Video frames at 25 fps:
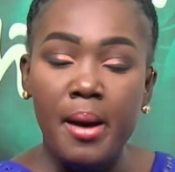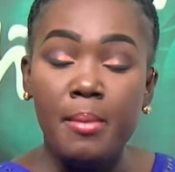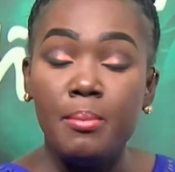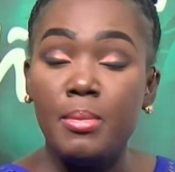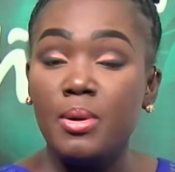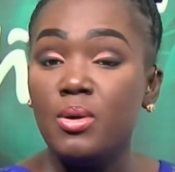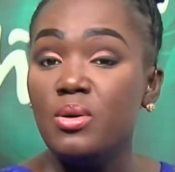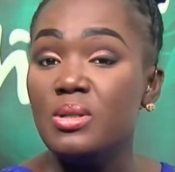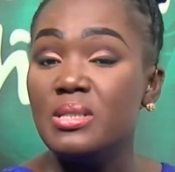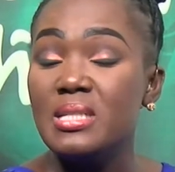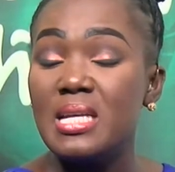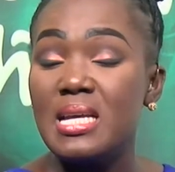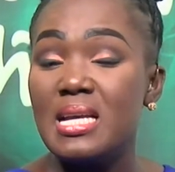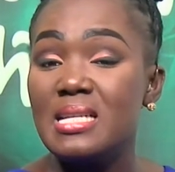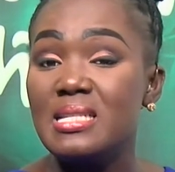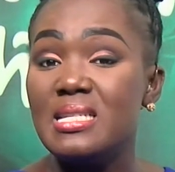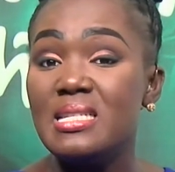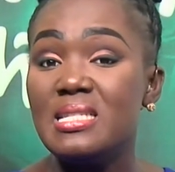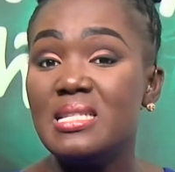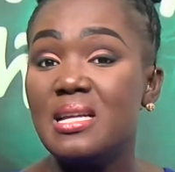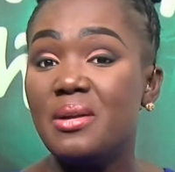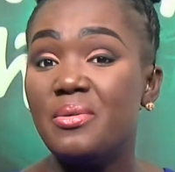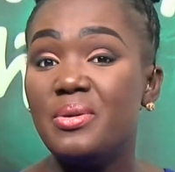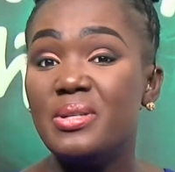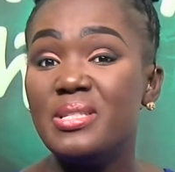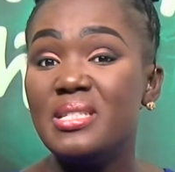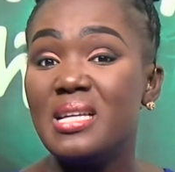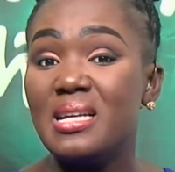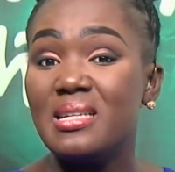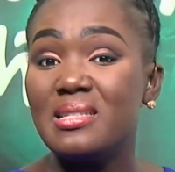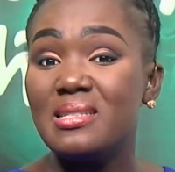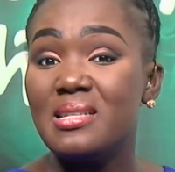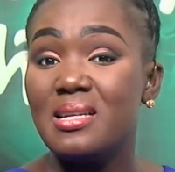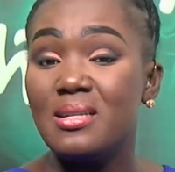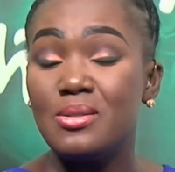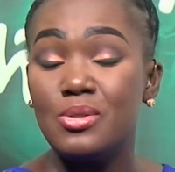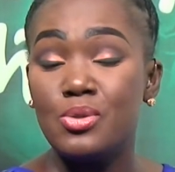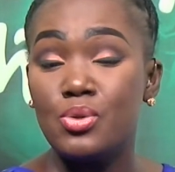but won say yes the
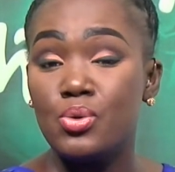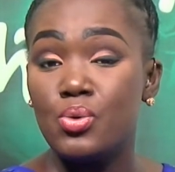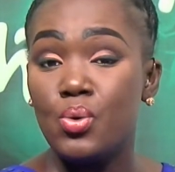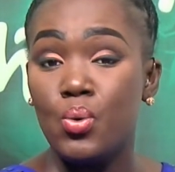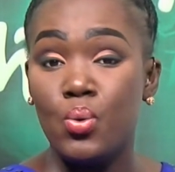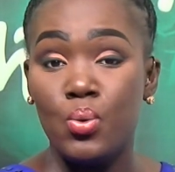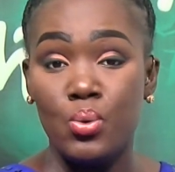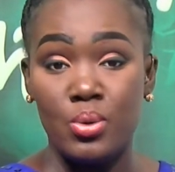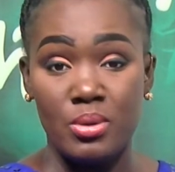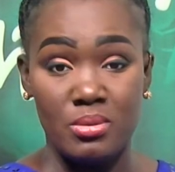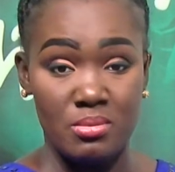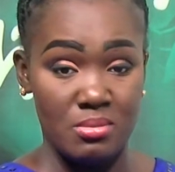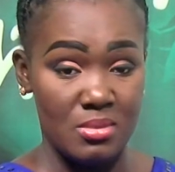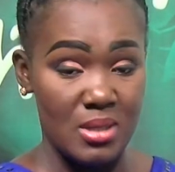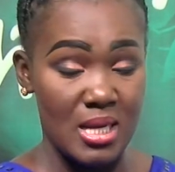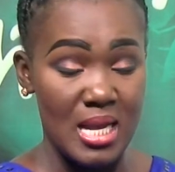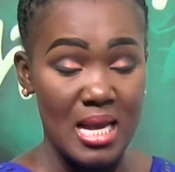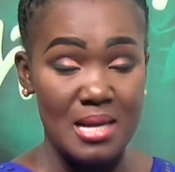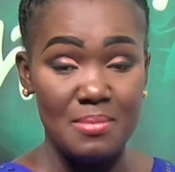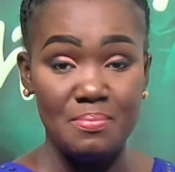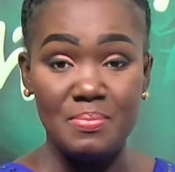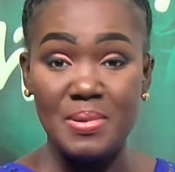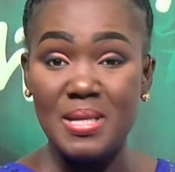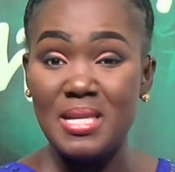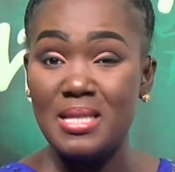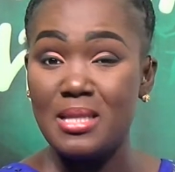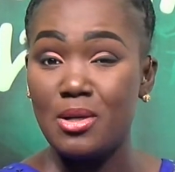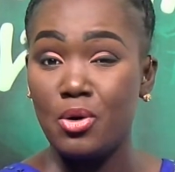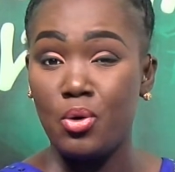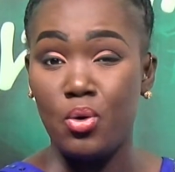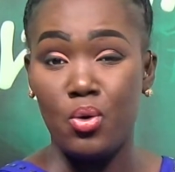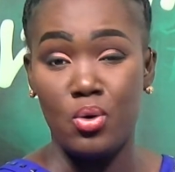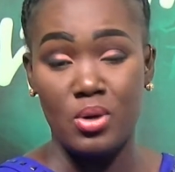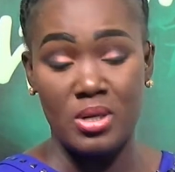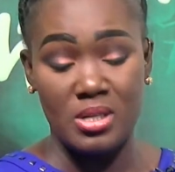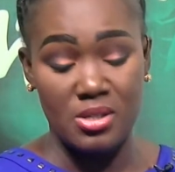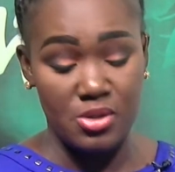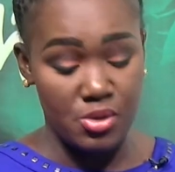rejected stone can be the
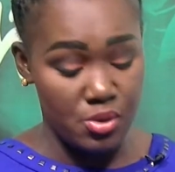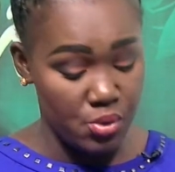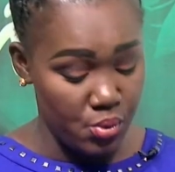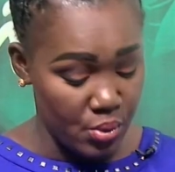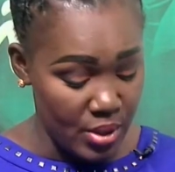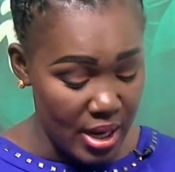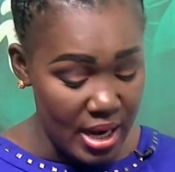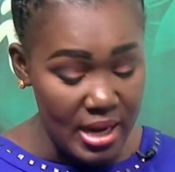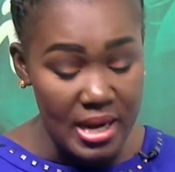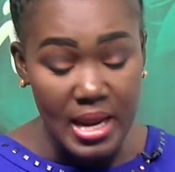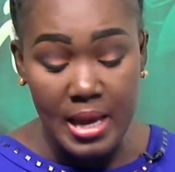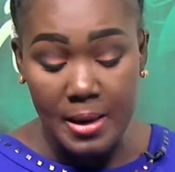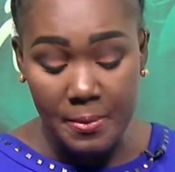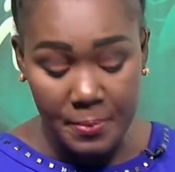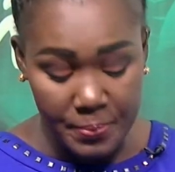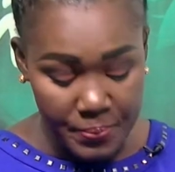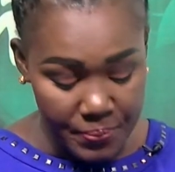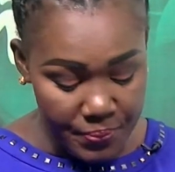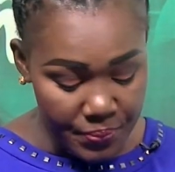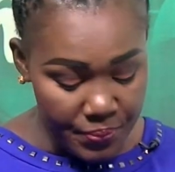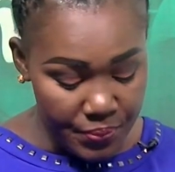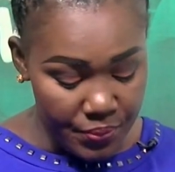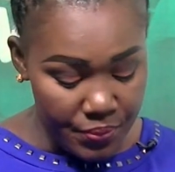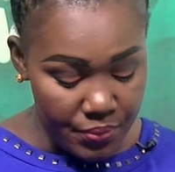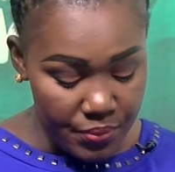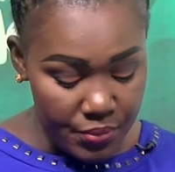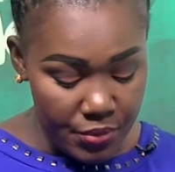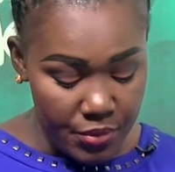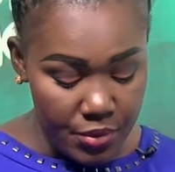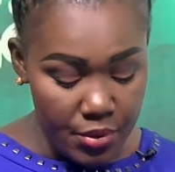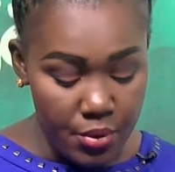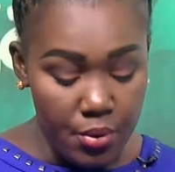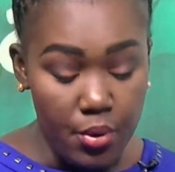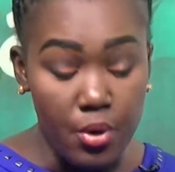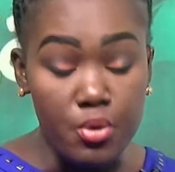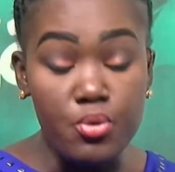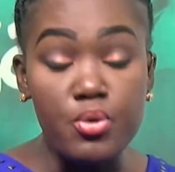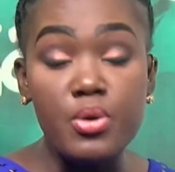cornerstone. Ende,
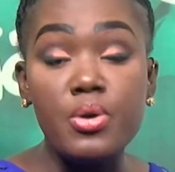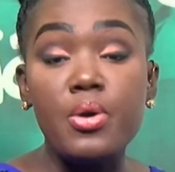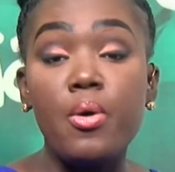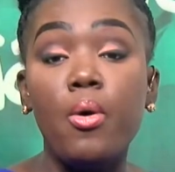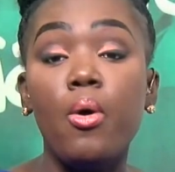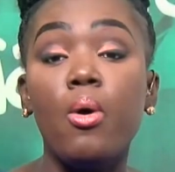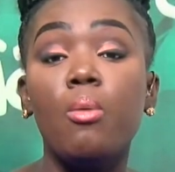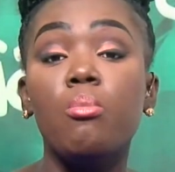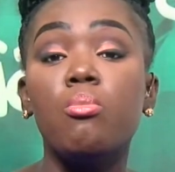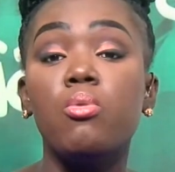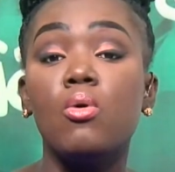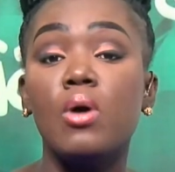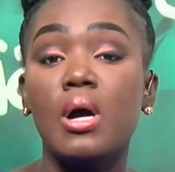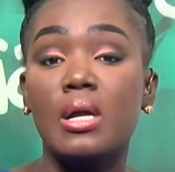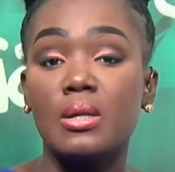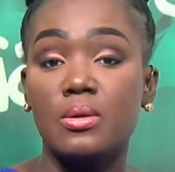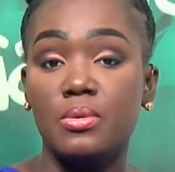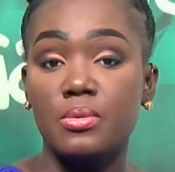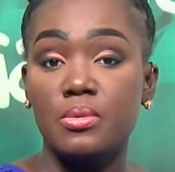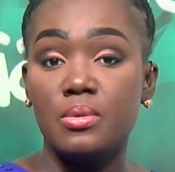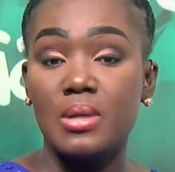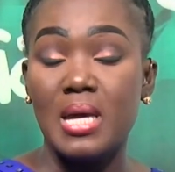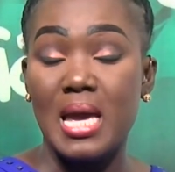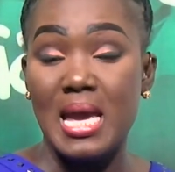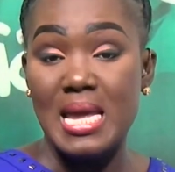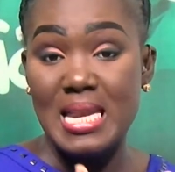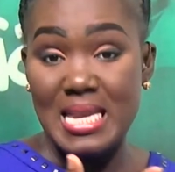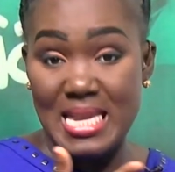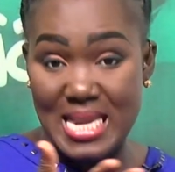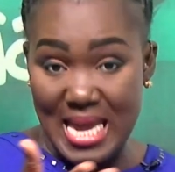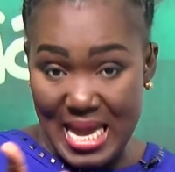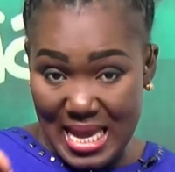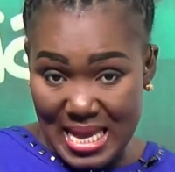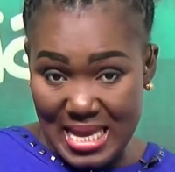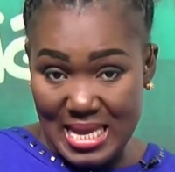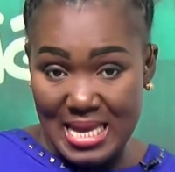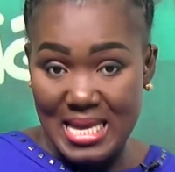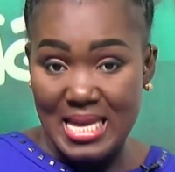ono na obuano.
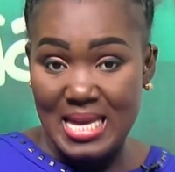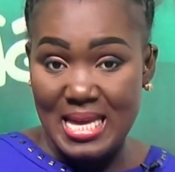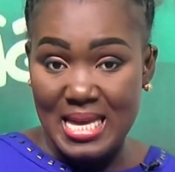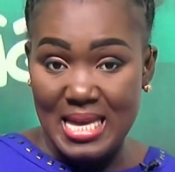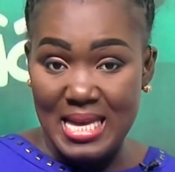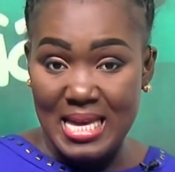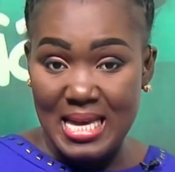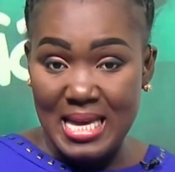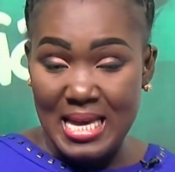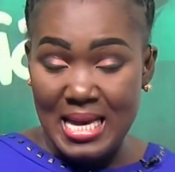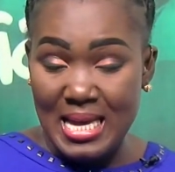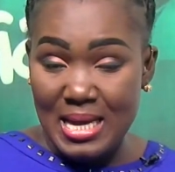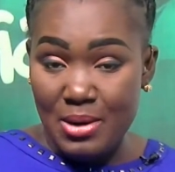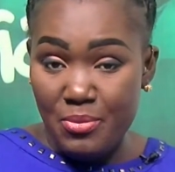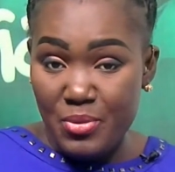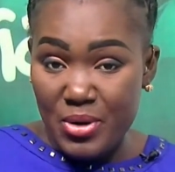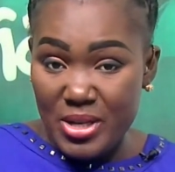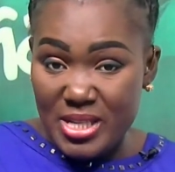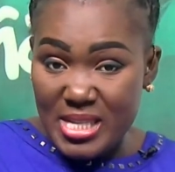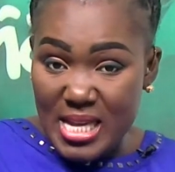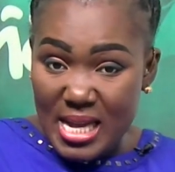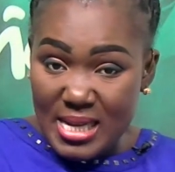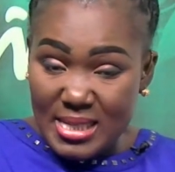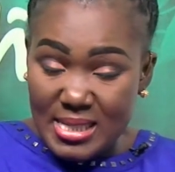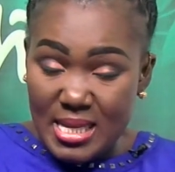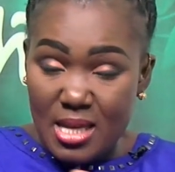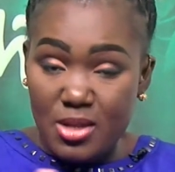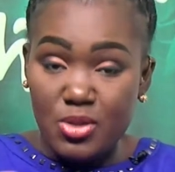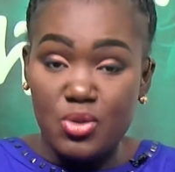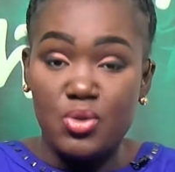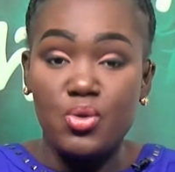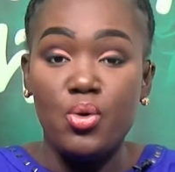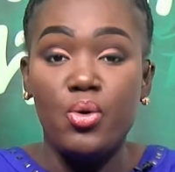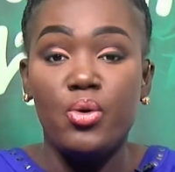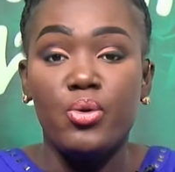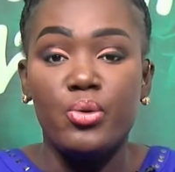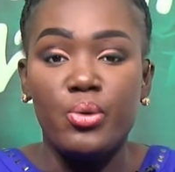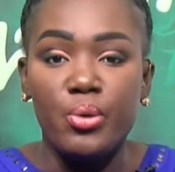Ende, rejected
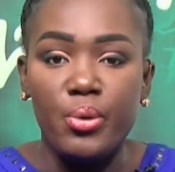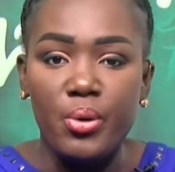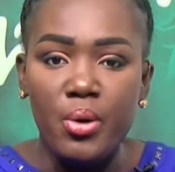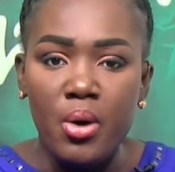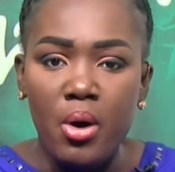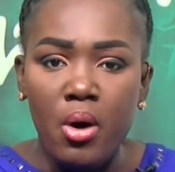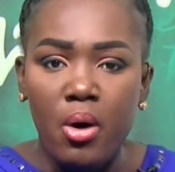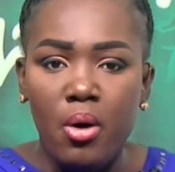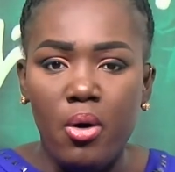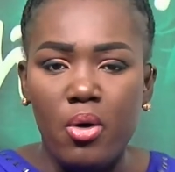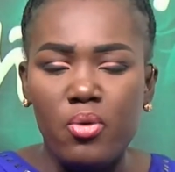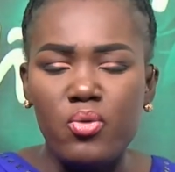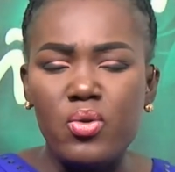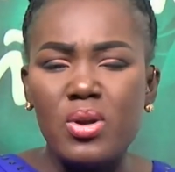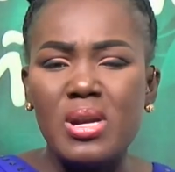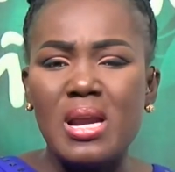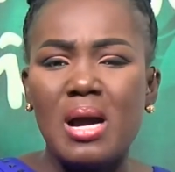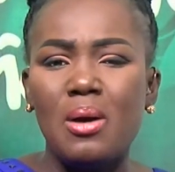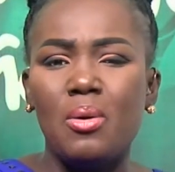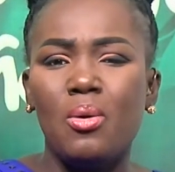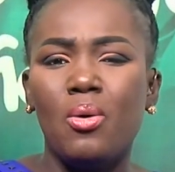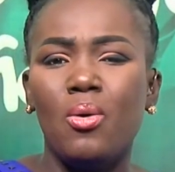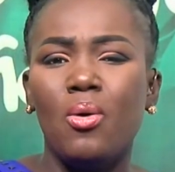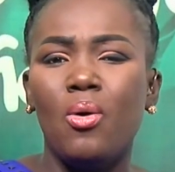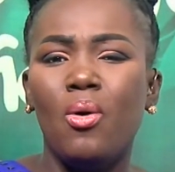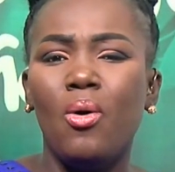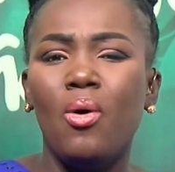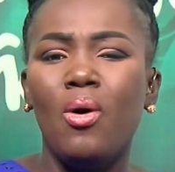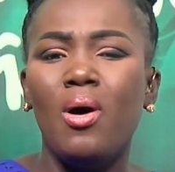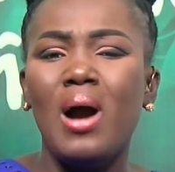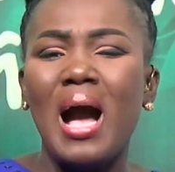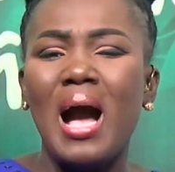stone. Ono na o